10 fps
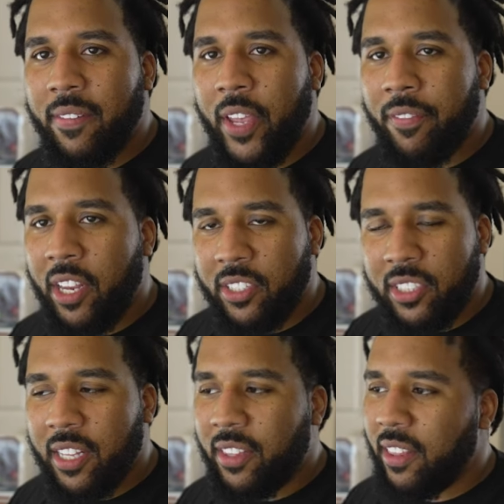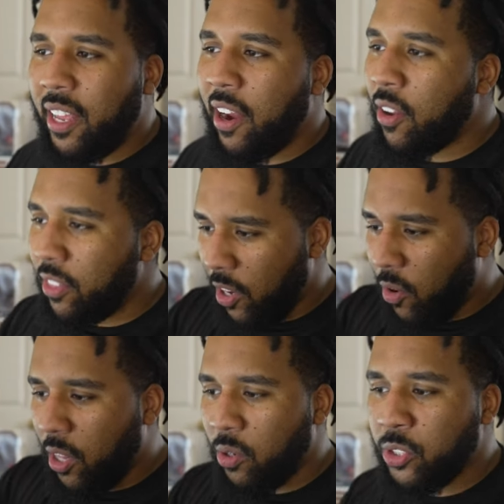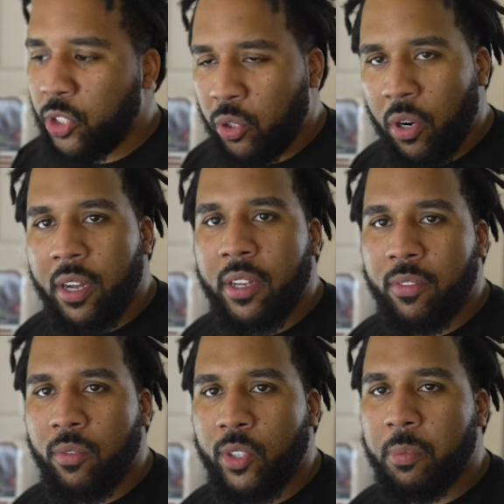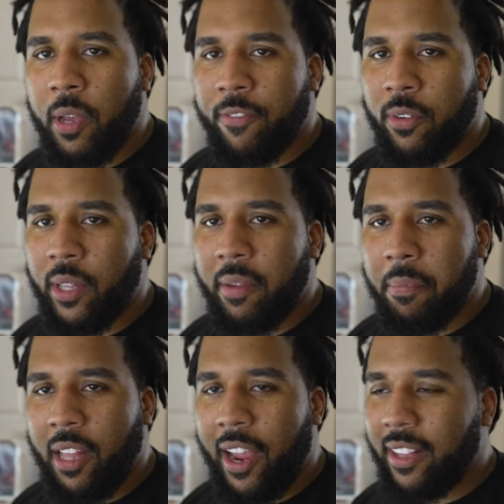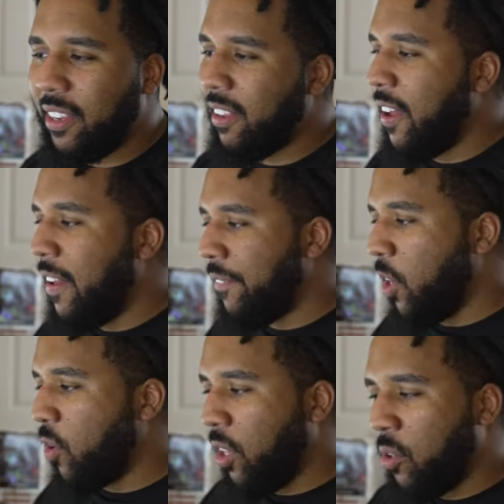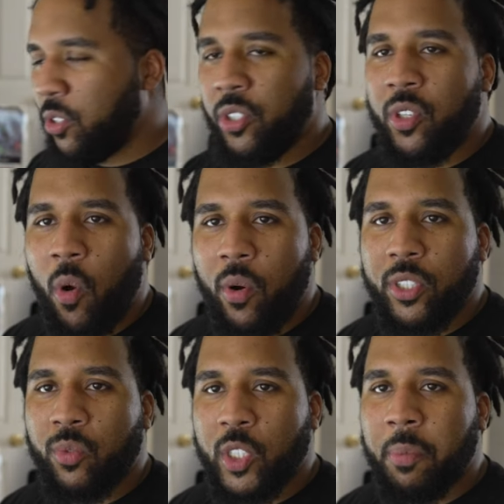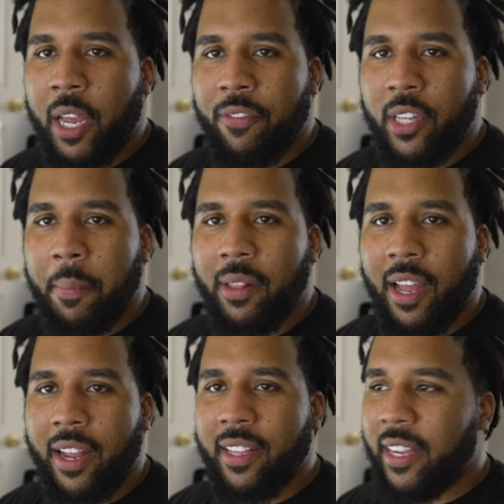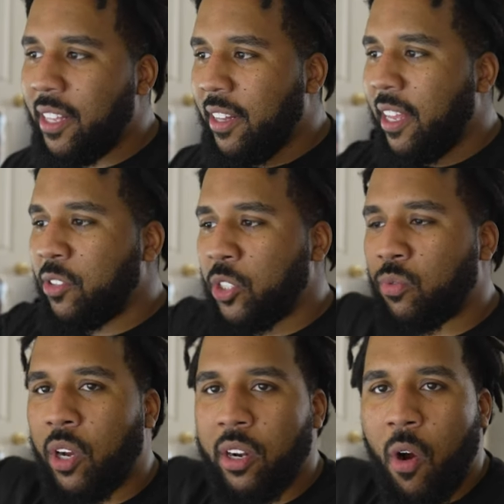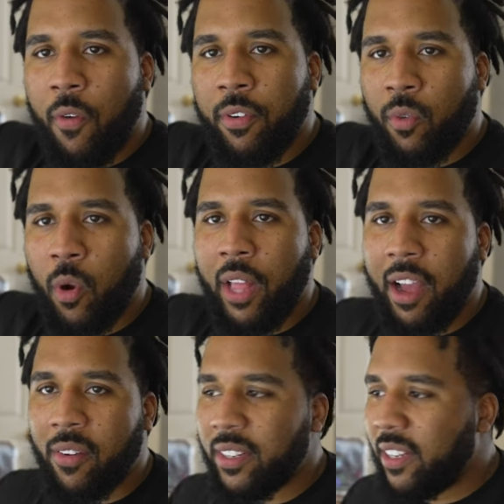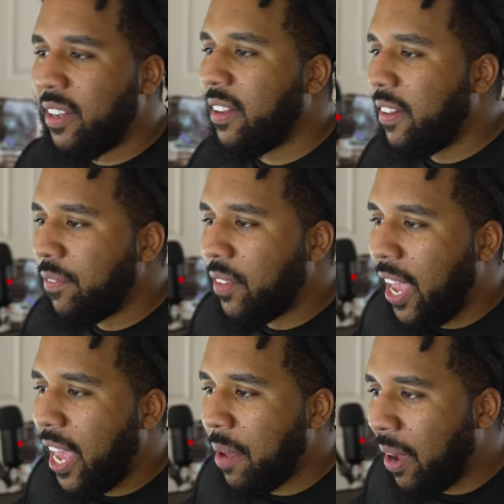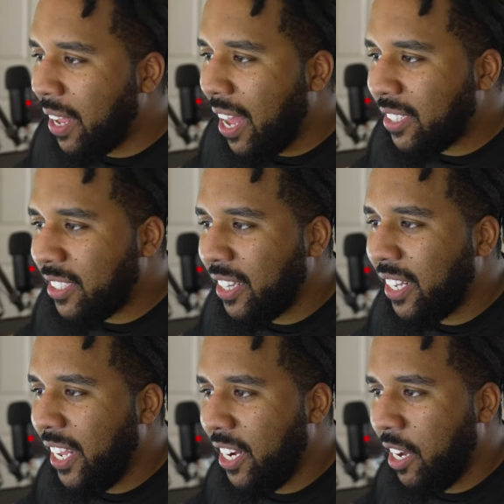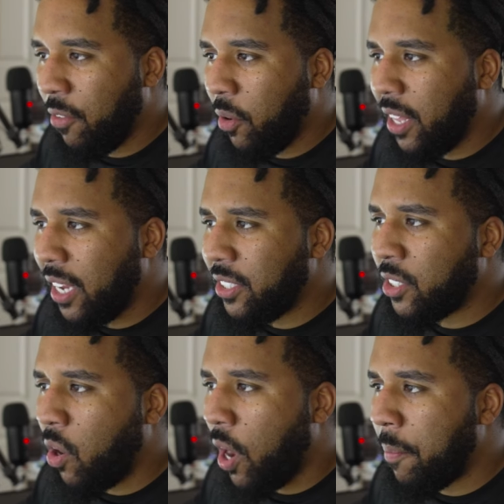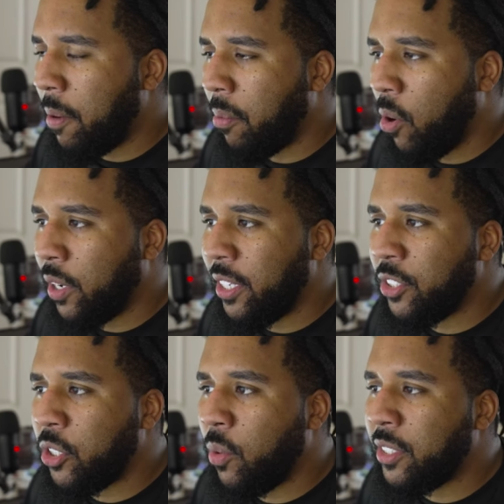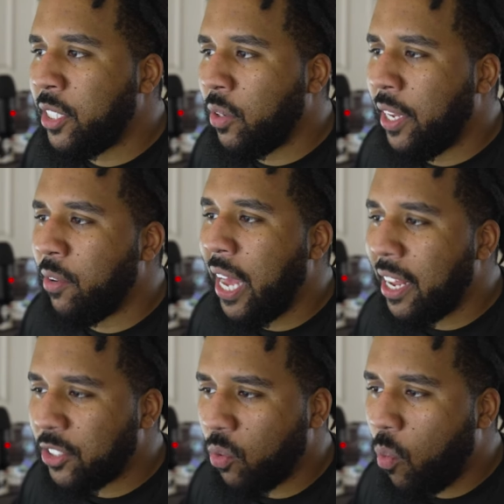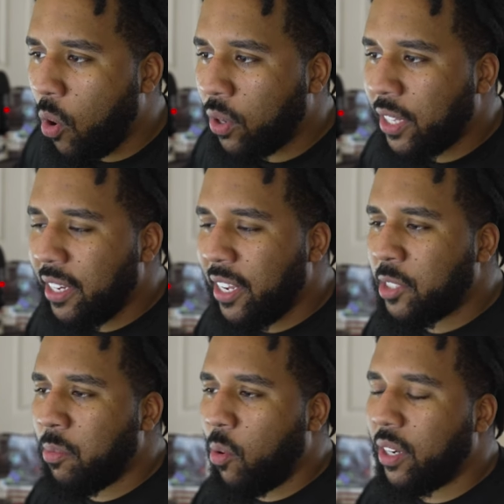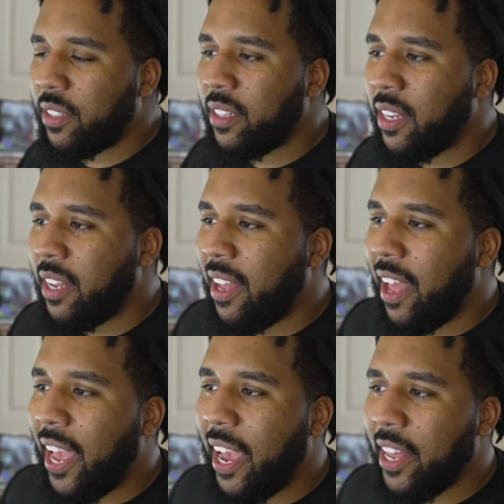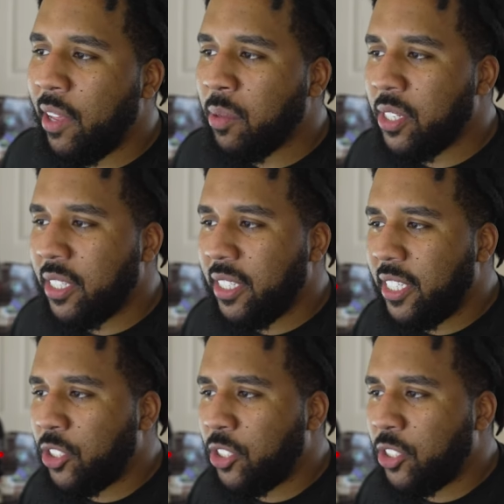If there's nothing there, they'll close the trunk respectfully, politely. They'll close the doors respectfully, politely, and then they'll just run off and roll out. And my guy said that he didn't even realize his car had been broken into until he got to work that next morning and he was looking at